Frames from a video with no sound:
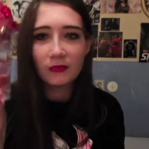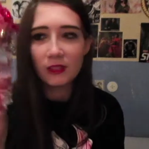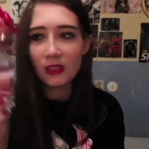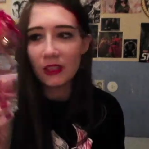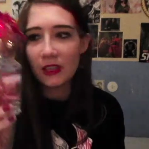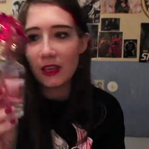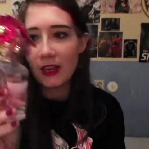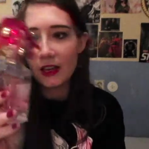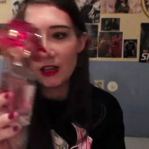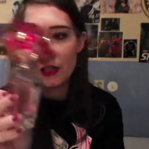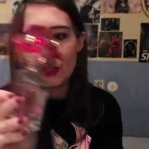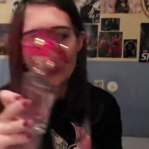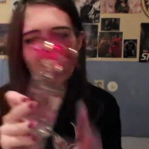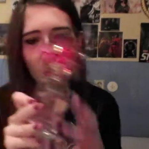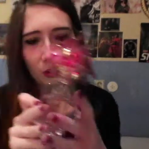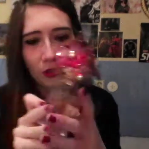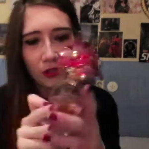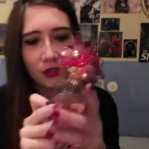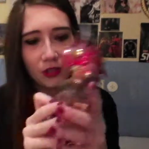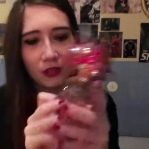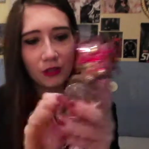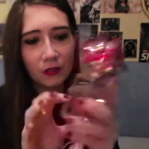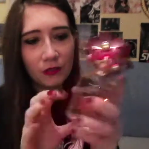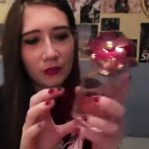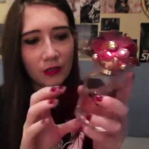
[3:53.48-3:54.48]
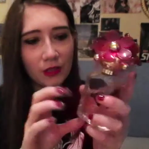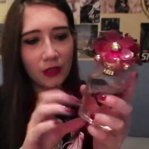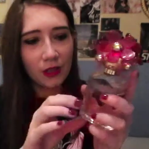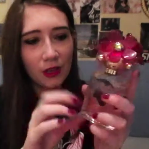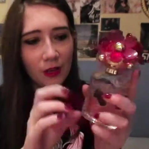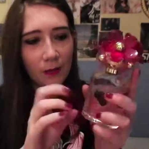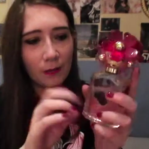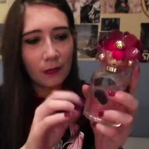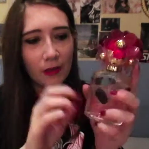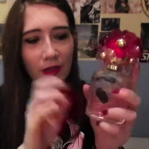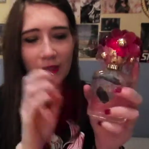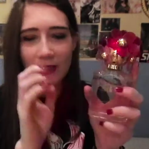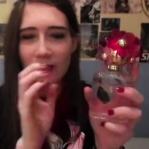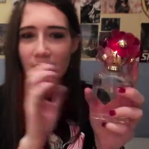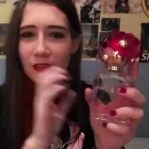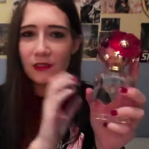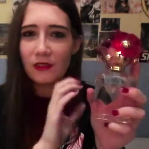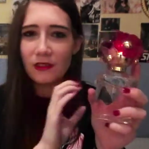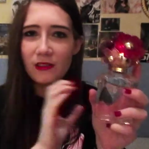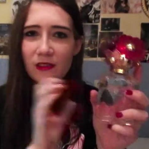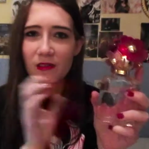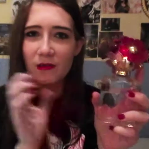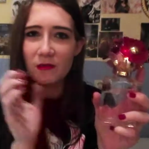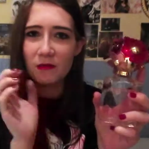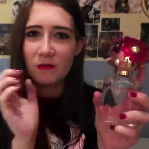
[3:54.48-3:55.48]
yeah, I just want to use it up
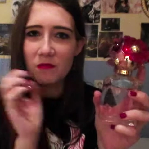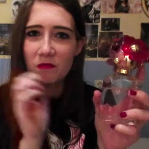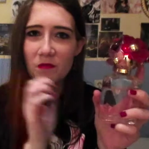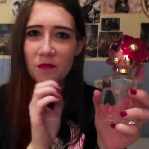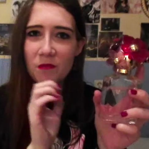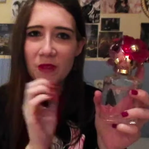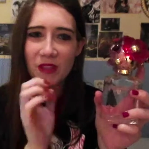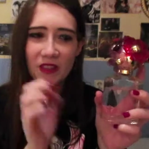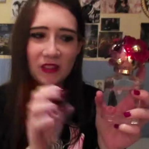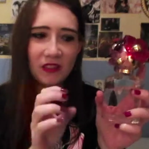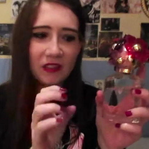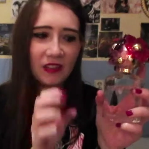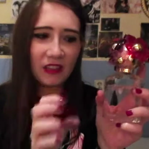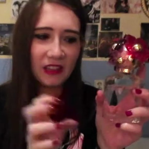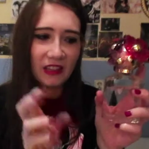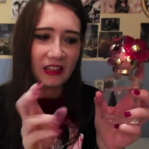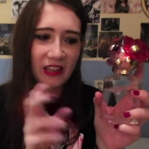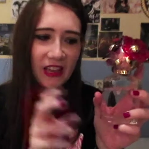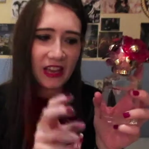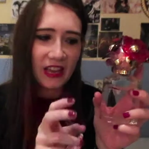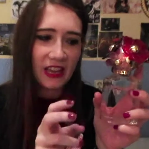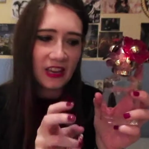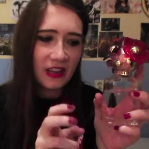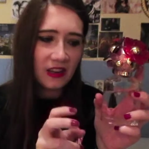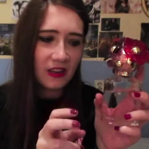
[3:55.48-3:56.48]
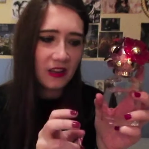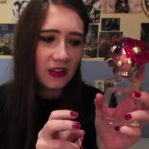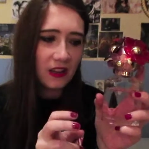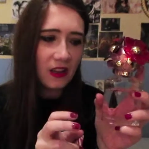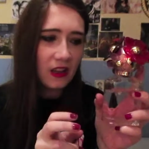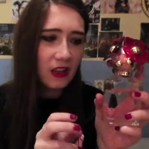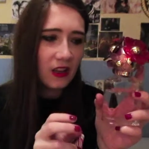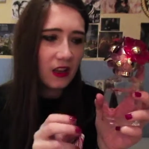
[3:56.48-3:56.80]
as best as I can,